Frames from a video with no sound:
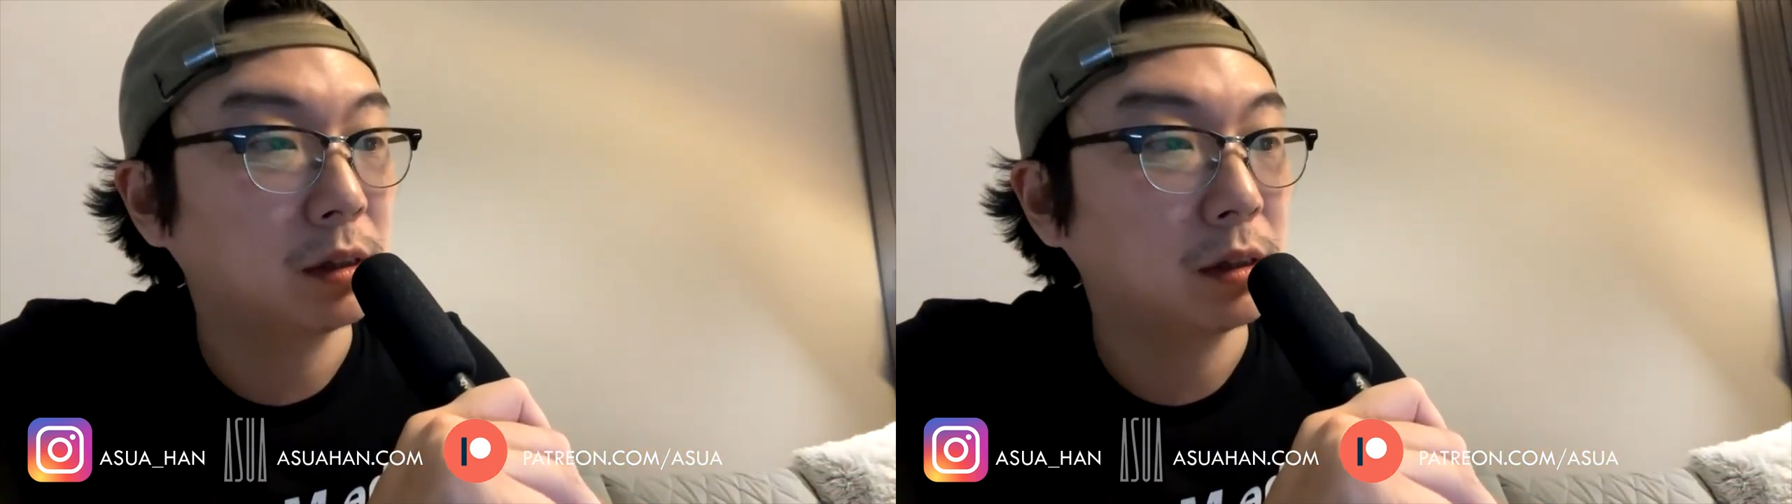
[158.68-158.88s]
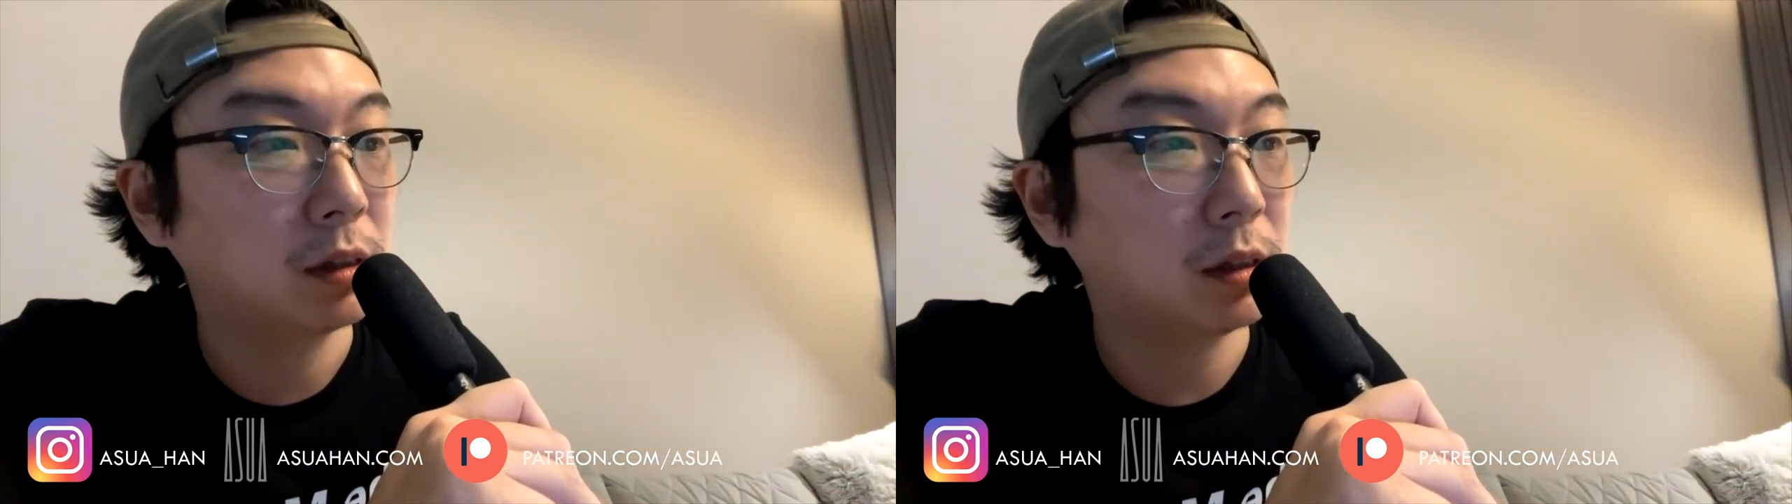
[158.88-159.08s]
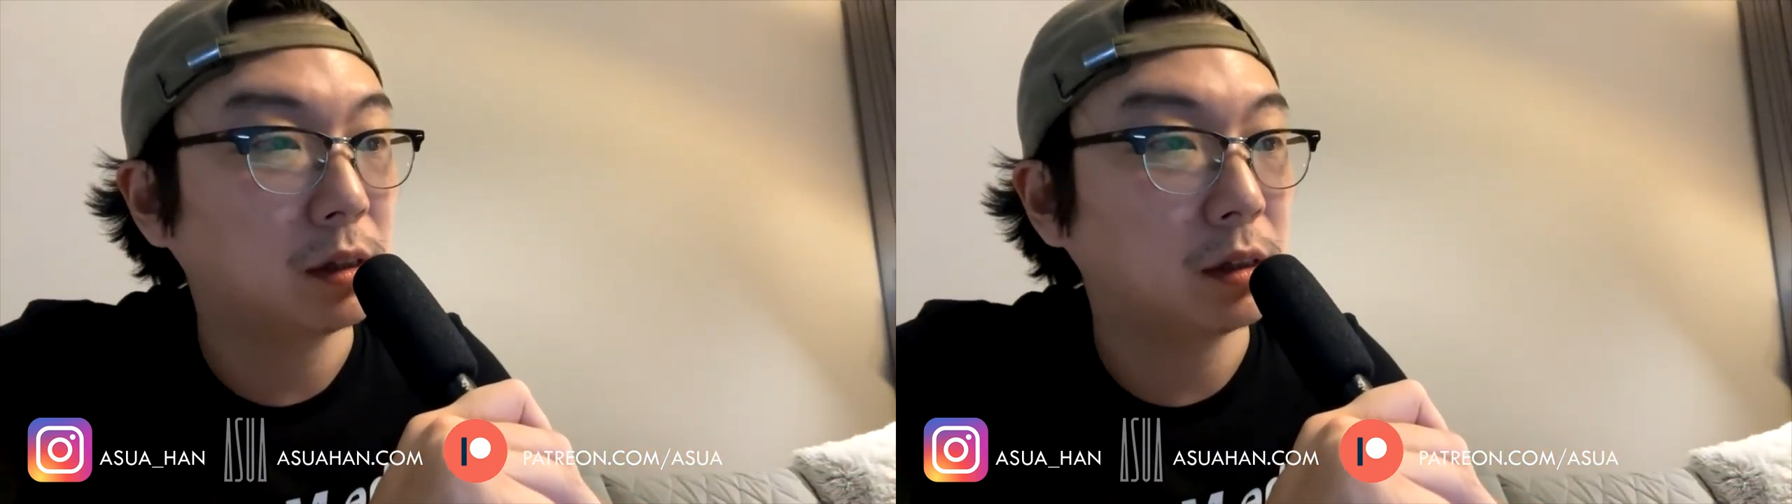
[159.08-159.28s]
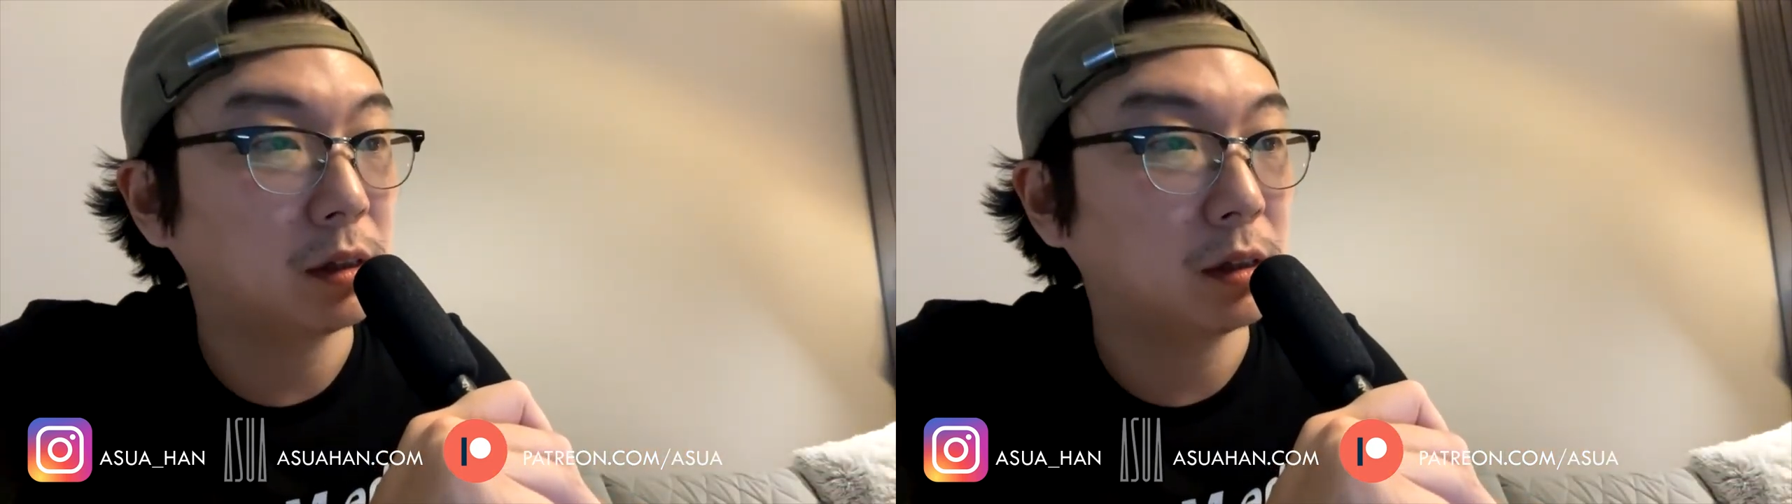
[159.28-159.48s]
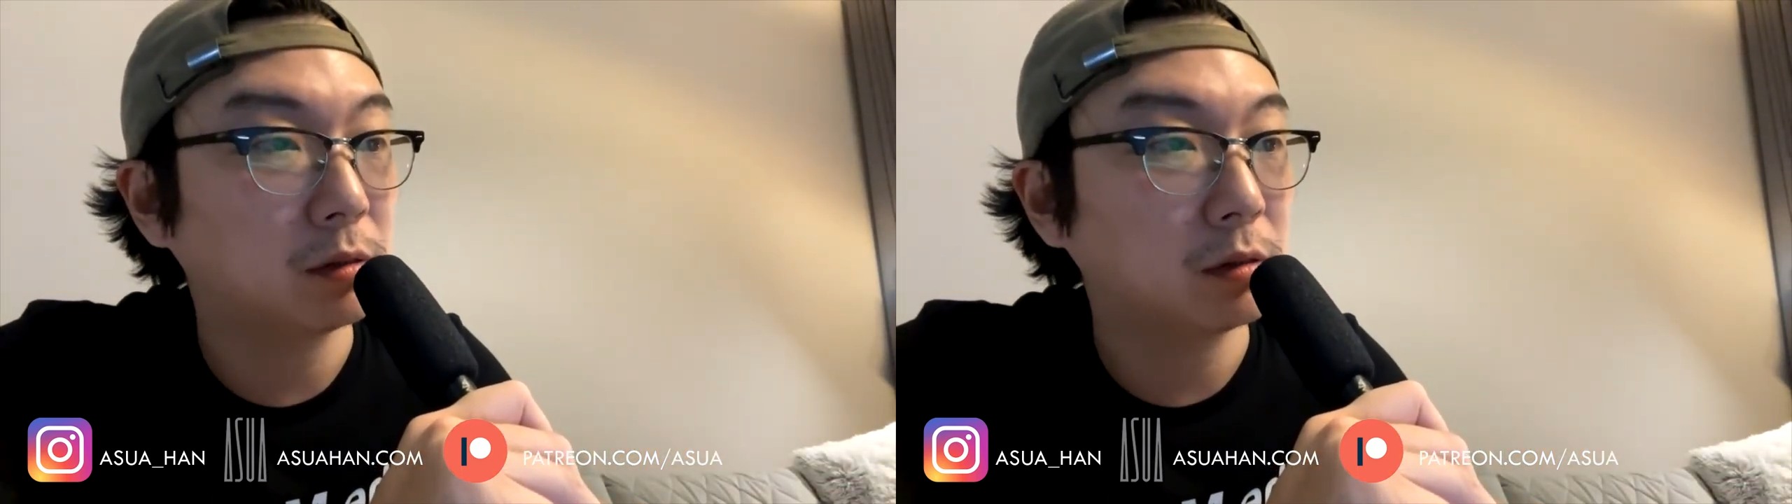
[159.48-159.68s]
Uh, it
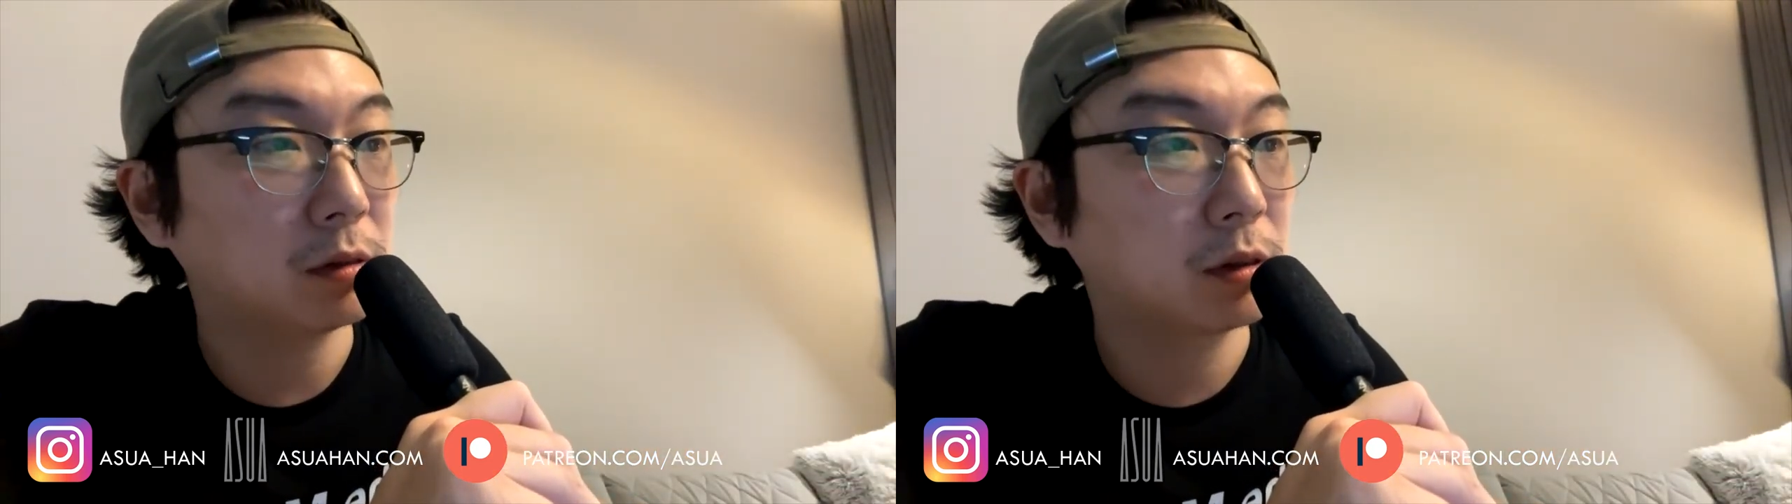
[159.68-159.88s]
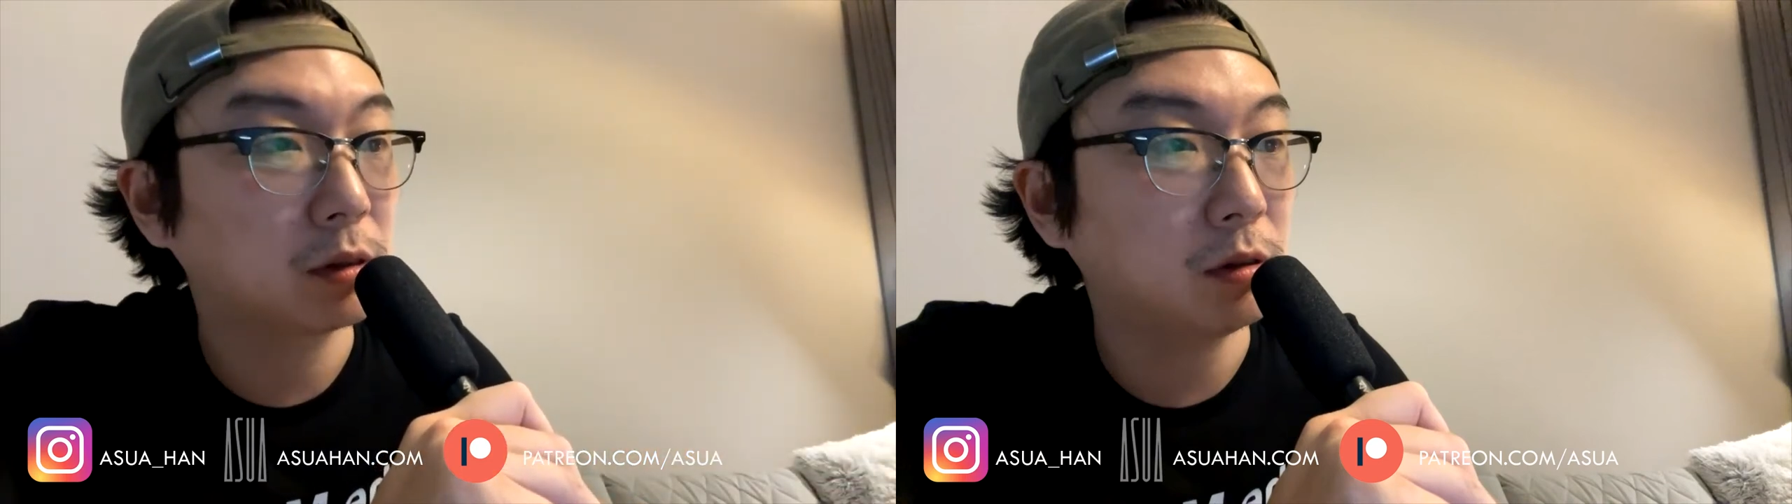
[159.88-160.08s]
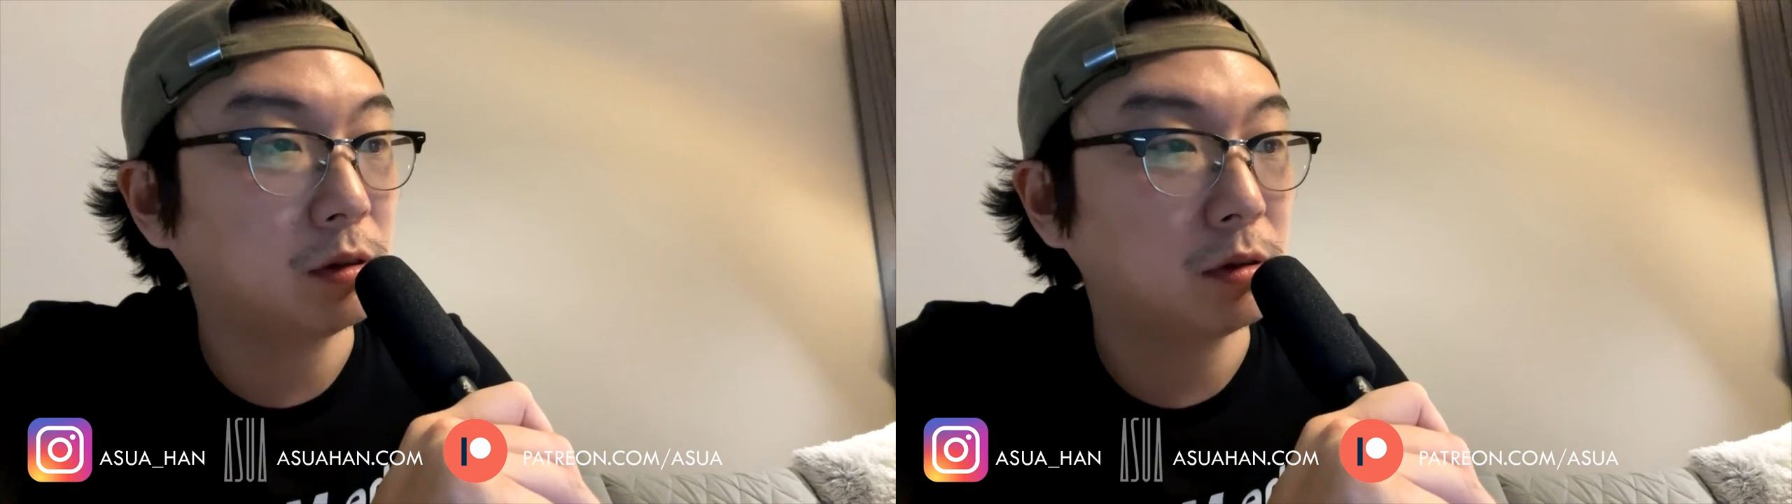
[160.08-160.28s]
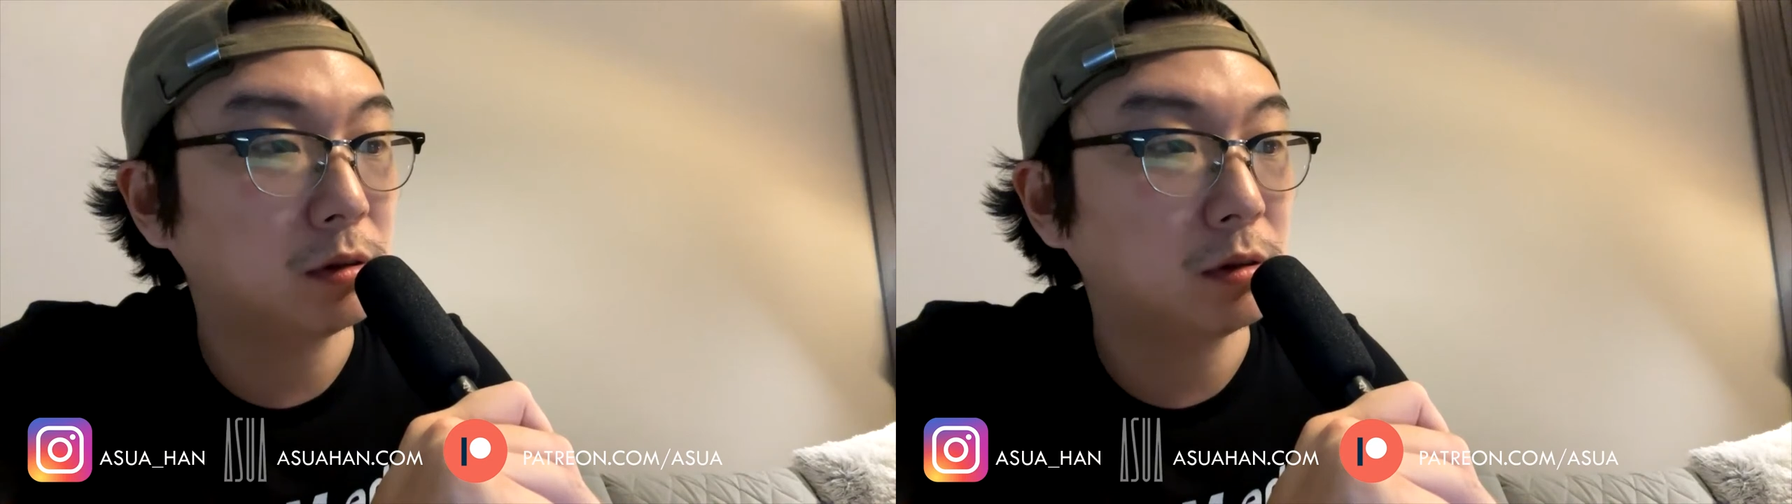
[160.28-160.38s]
was called.